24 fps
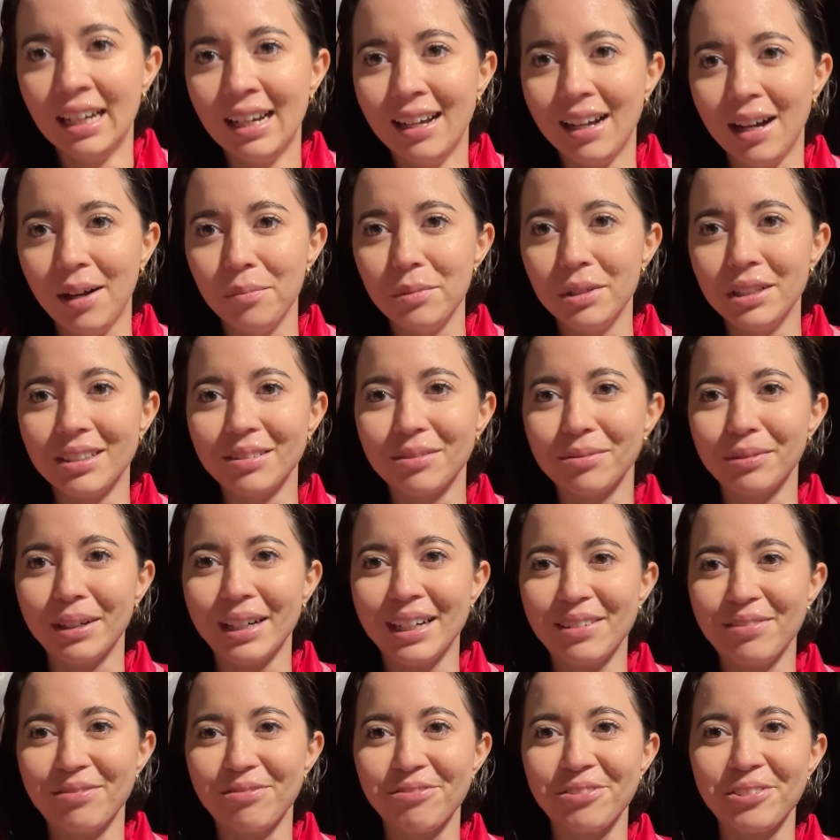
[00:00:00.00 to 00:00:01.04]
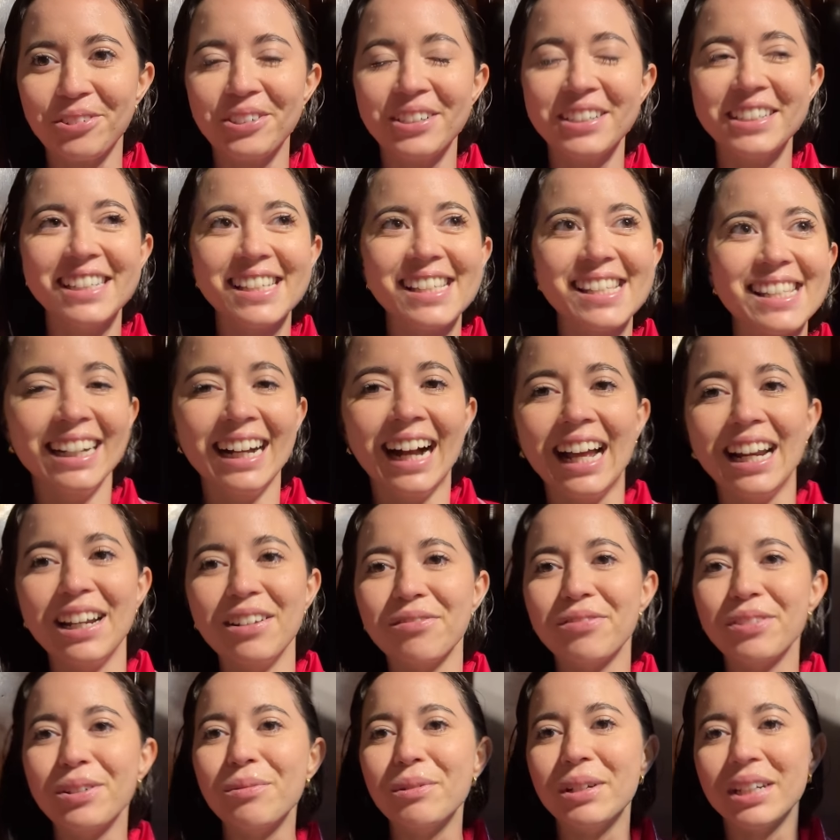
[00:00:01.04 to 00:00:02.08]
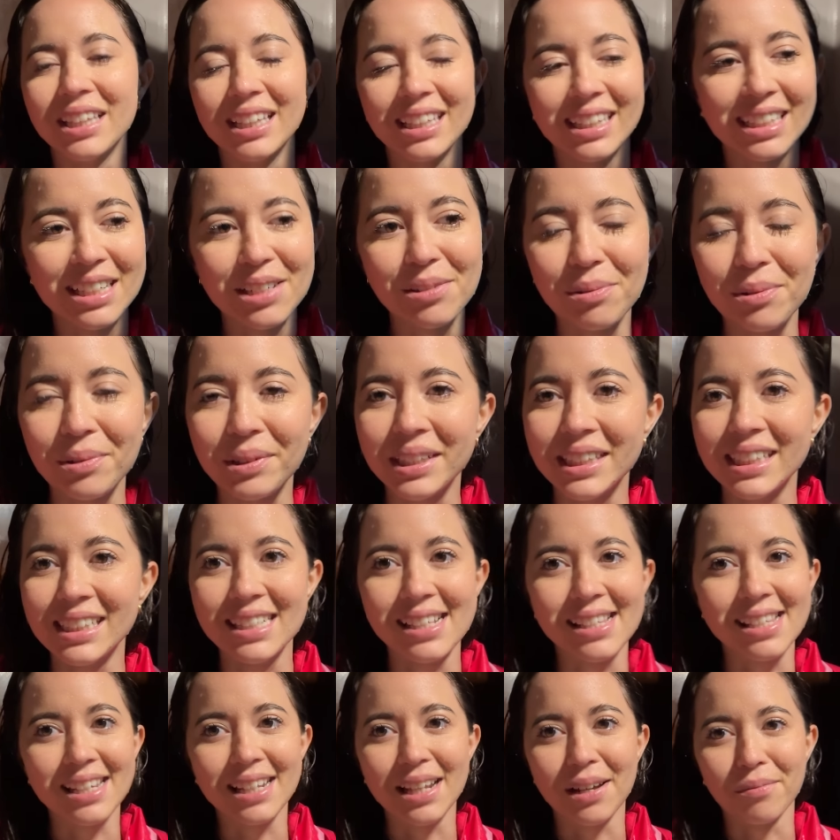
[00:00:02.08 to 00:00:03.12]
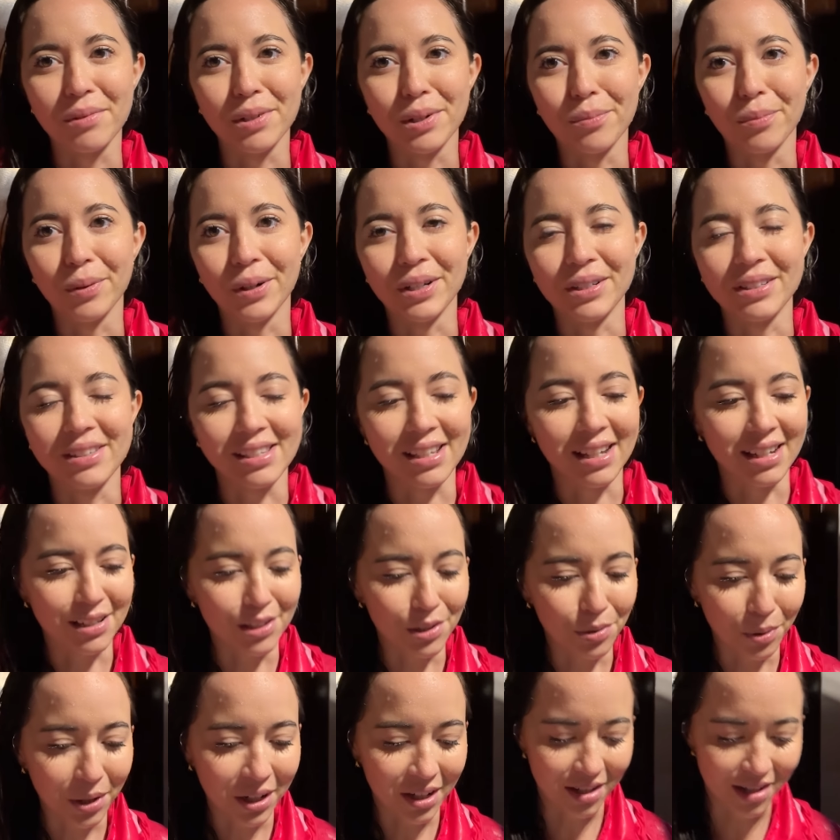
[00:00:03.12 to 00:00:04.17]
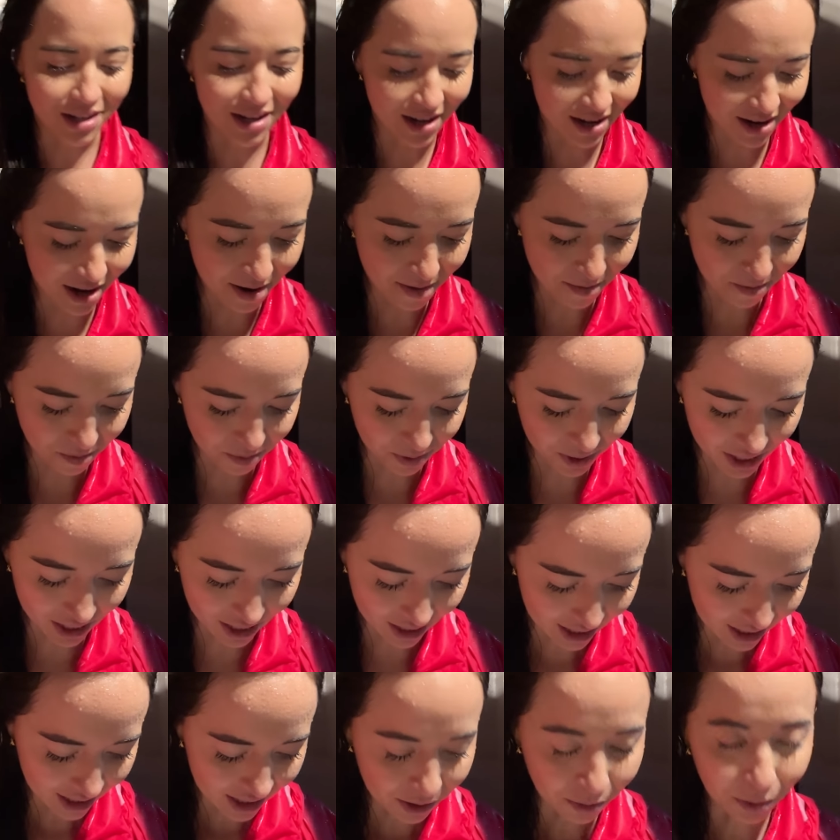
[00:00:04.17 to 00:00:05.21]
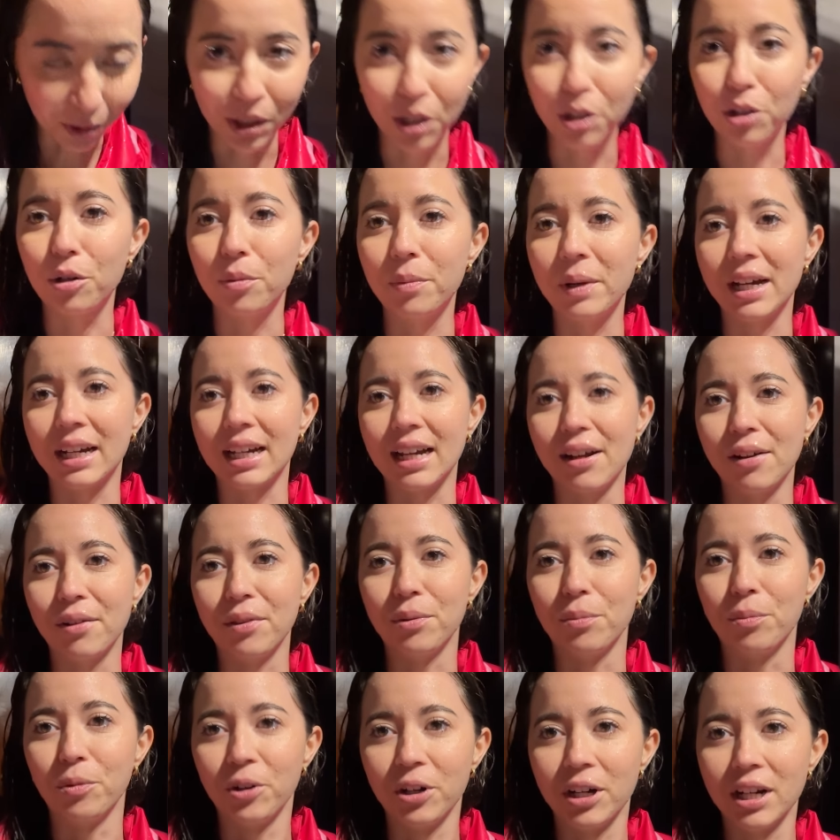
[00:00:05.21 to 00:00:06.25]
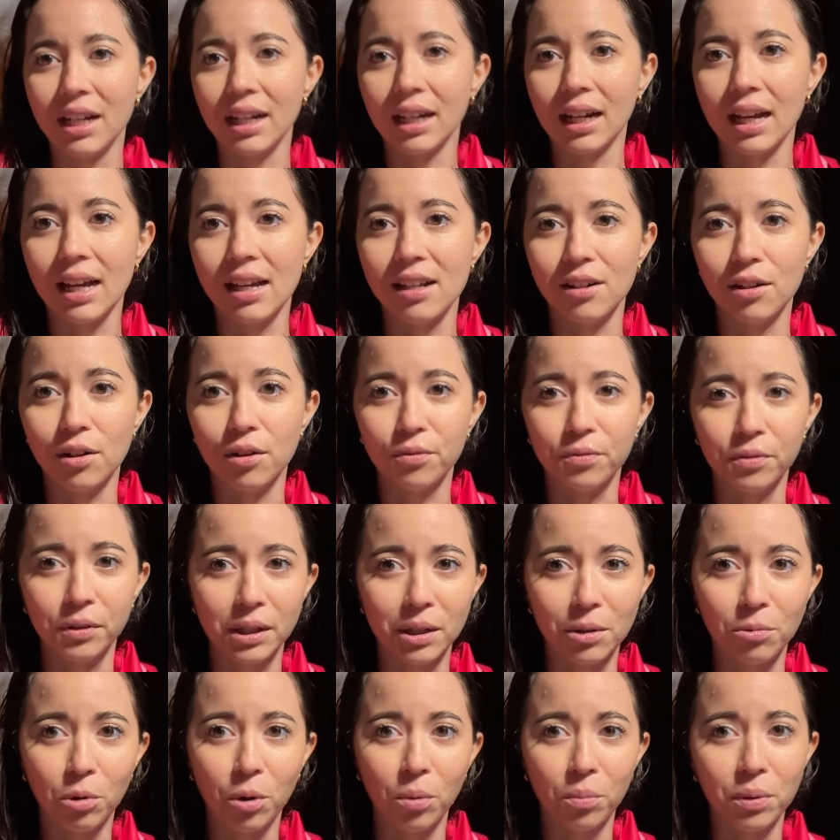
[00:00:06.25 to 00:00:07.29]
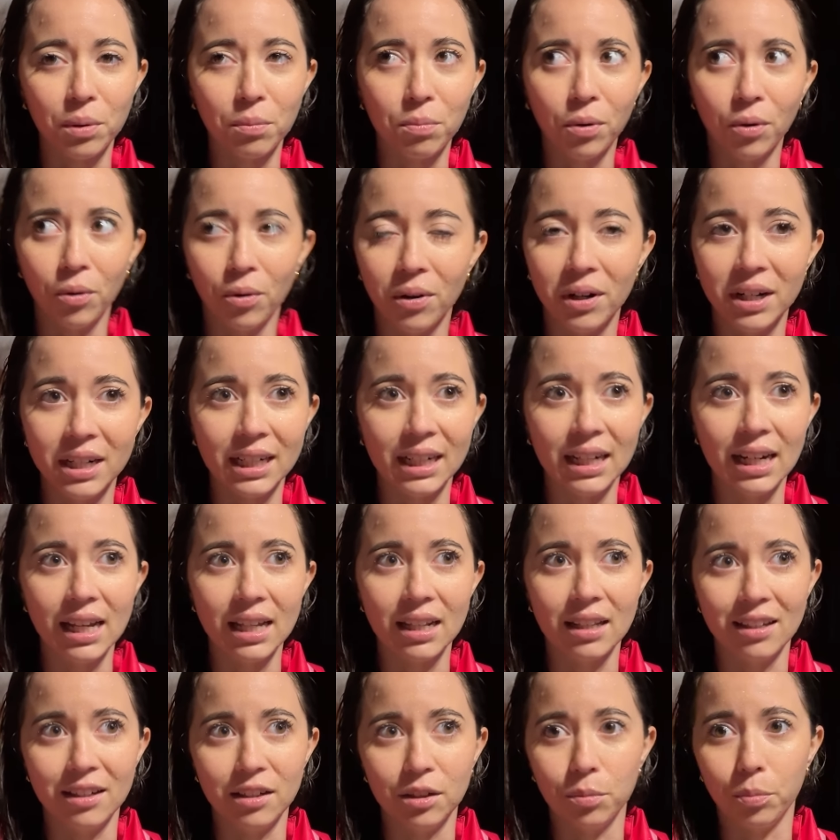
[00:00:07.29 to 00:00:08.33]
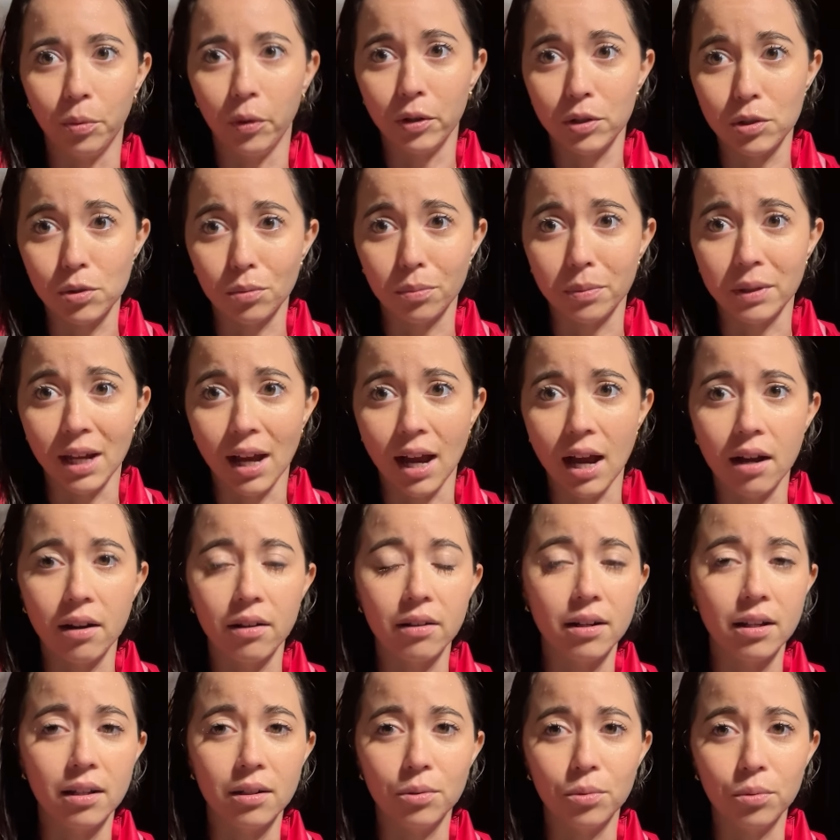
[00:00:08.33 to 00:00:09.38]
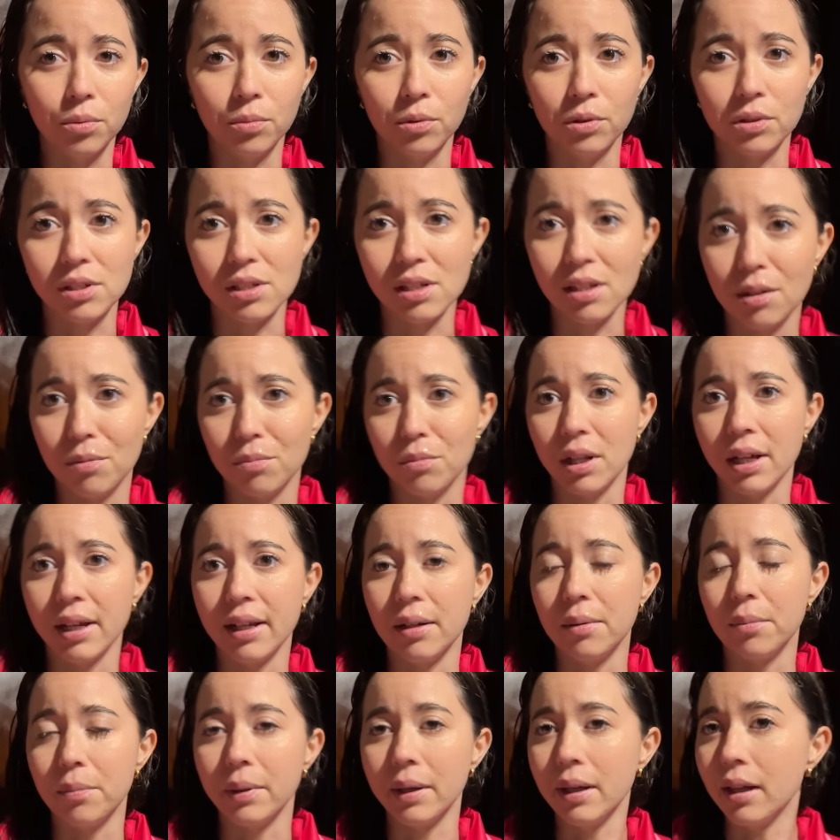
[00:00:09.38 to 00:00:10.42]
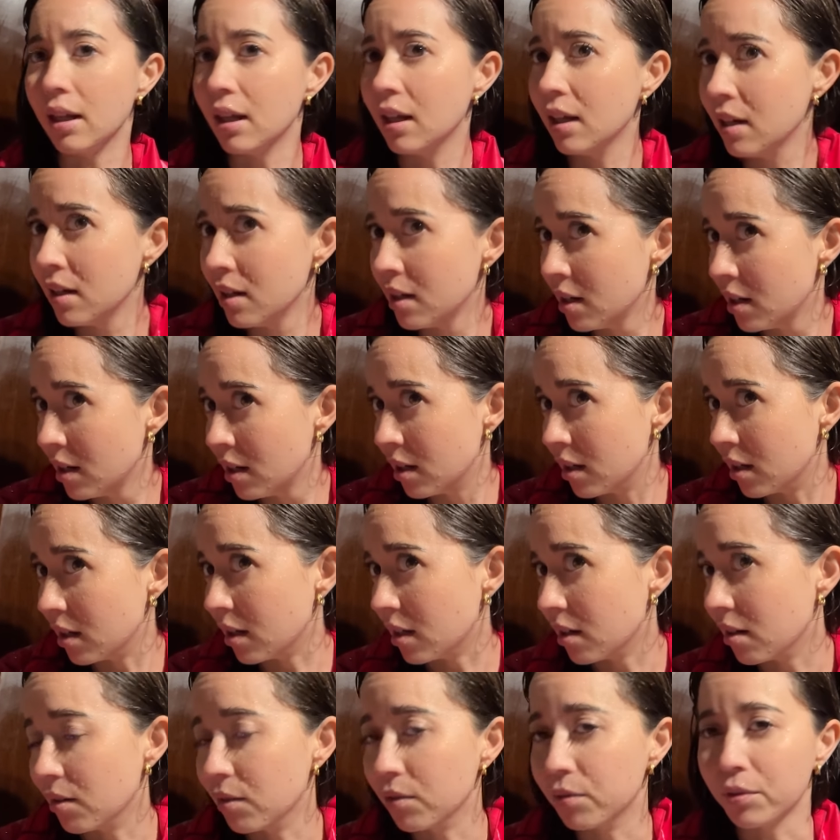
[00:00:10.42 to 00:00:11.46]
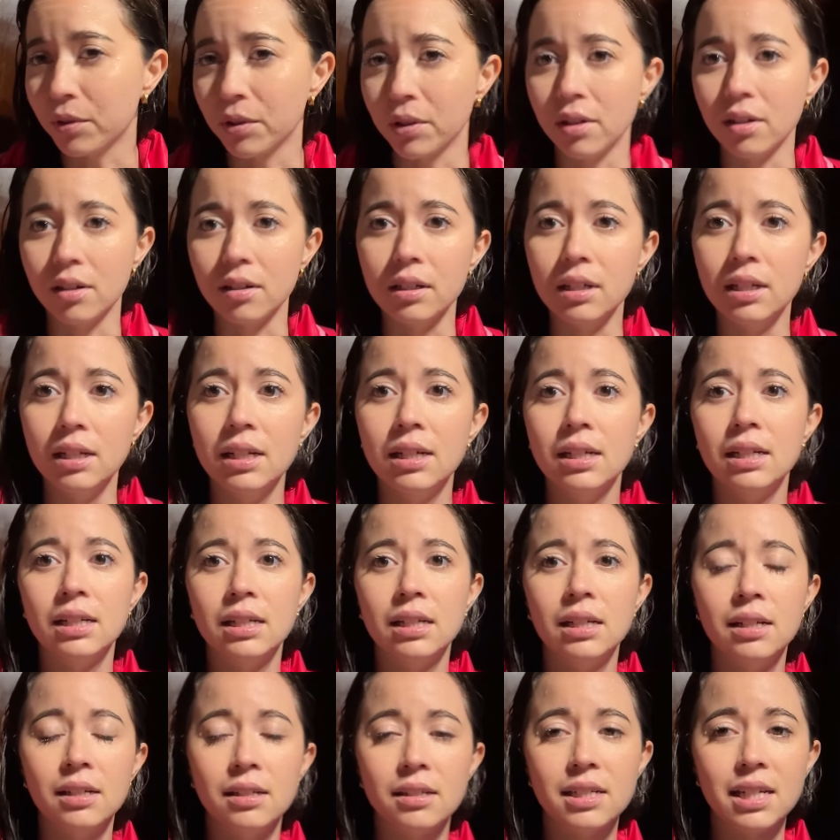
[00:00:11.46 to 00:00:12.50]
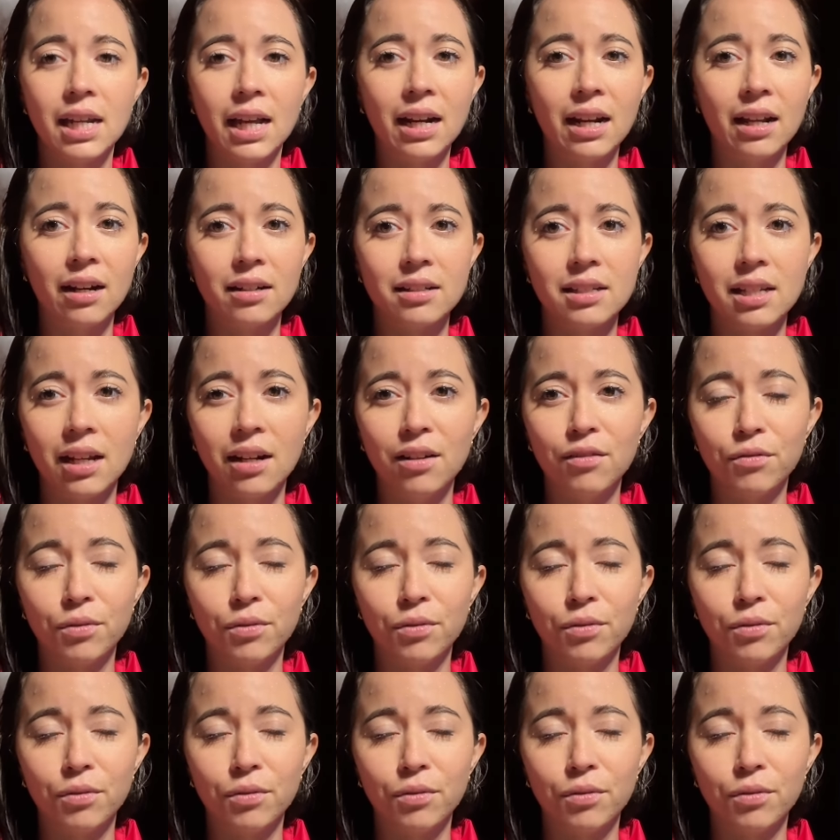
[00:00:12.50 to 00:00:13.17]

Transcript: I'm in the rainforest. I didn't film anything because we really didn't see that many birds, I swear. Um, but we're gonna go back out in the morning and hopefully it won't be pouring and then the birds will be out and we'll see them then. But uh, overall, 10 out of 10